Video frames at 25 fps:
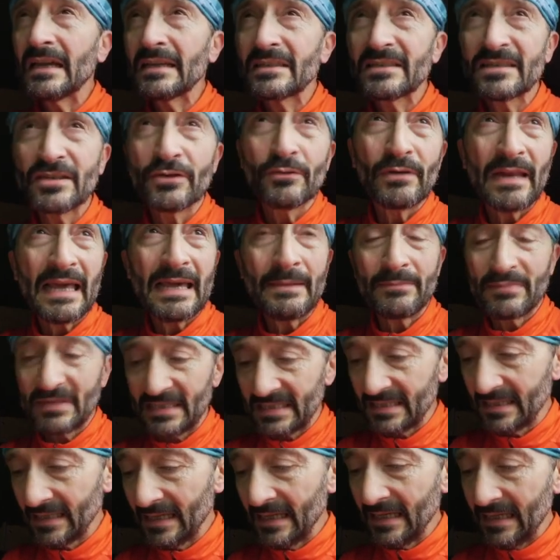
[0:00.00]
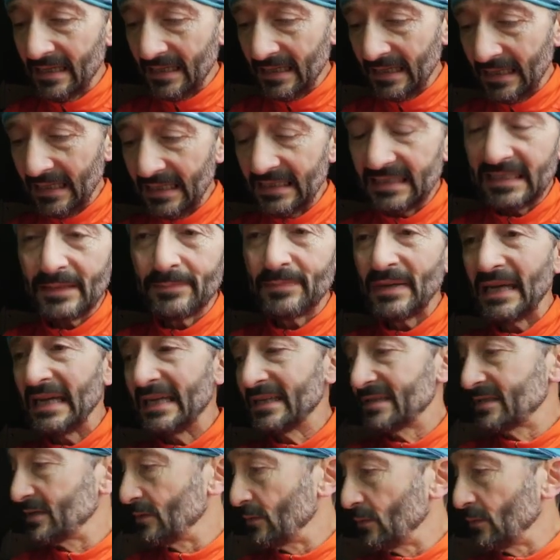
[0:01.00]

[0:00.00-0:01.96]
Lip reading: 2 laps, easy pace.